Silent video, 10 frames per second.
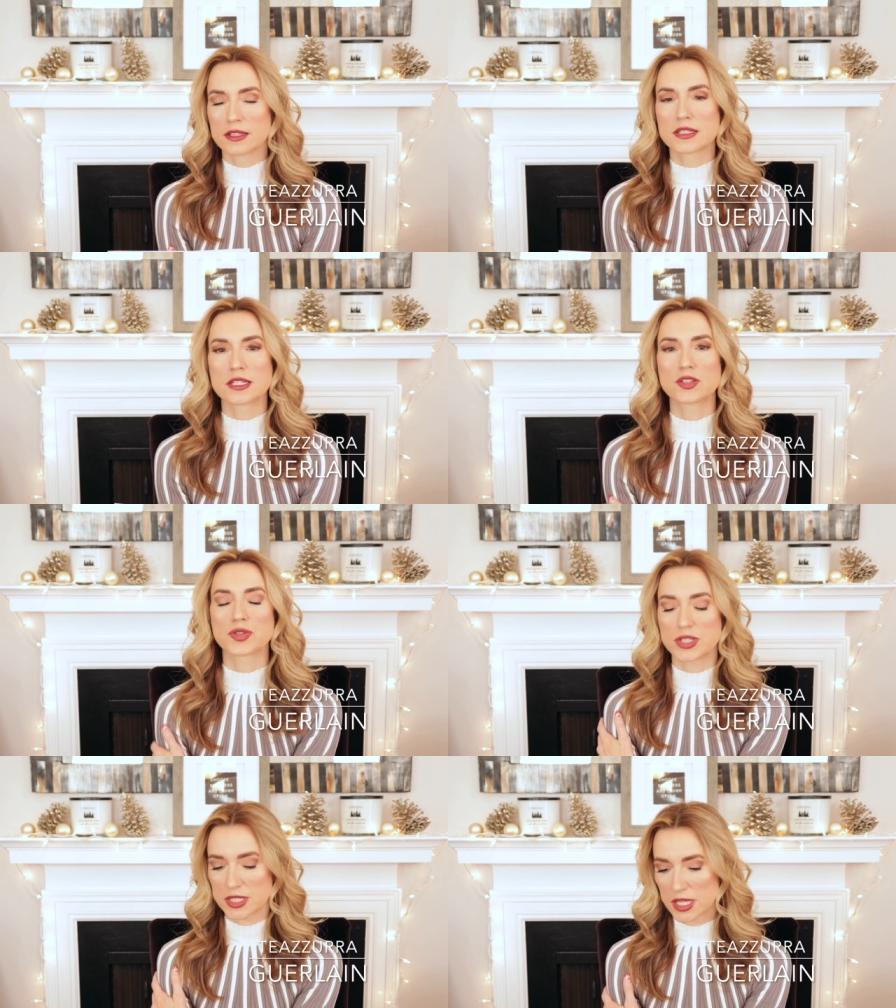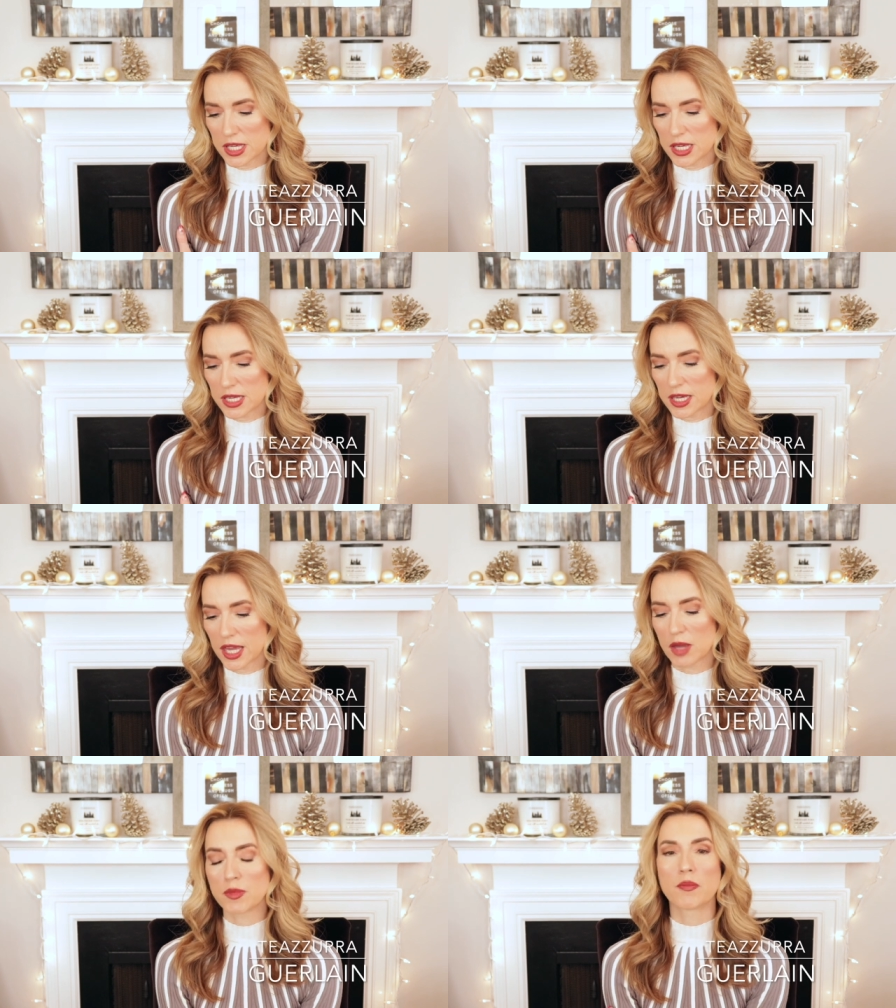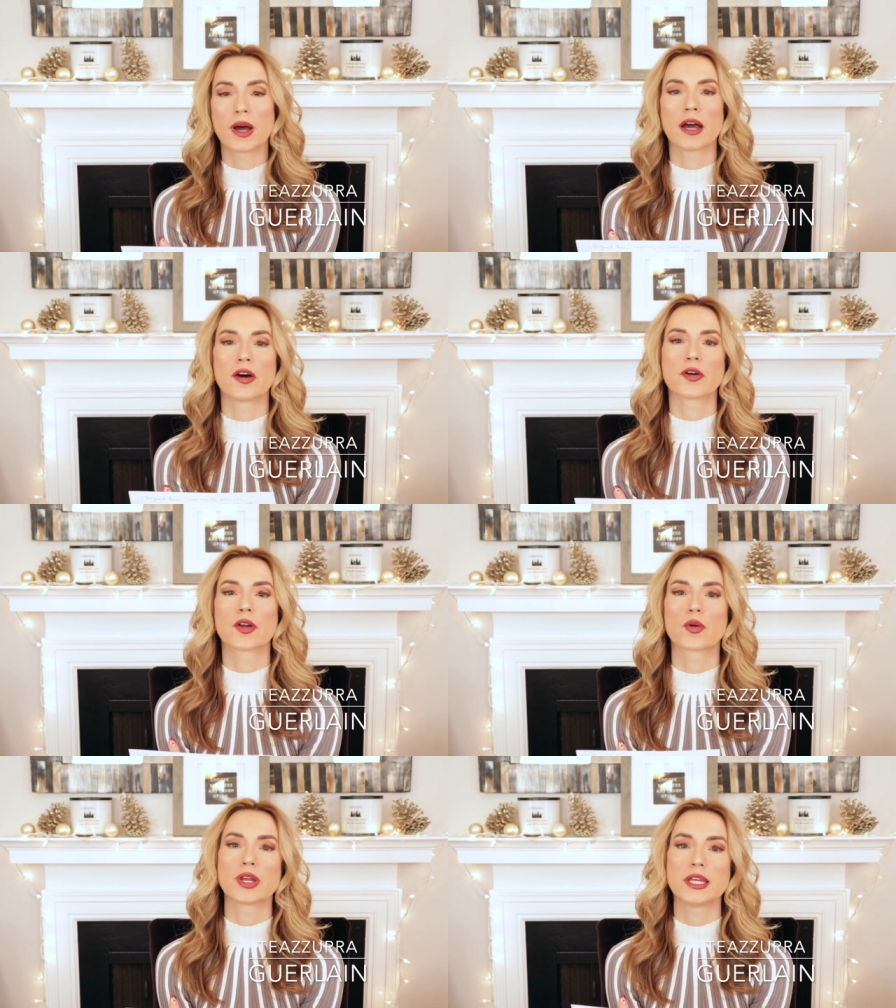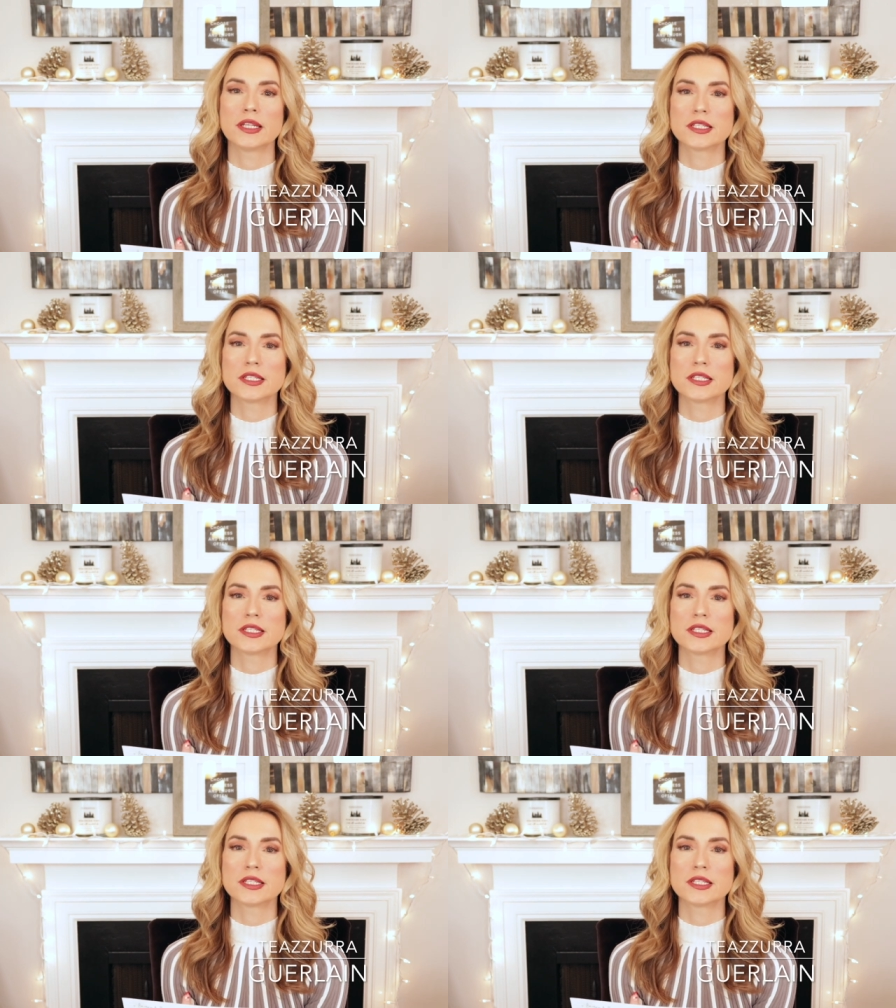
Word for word: citrusy chamomile green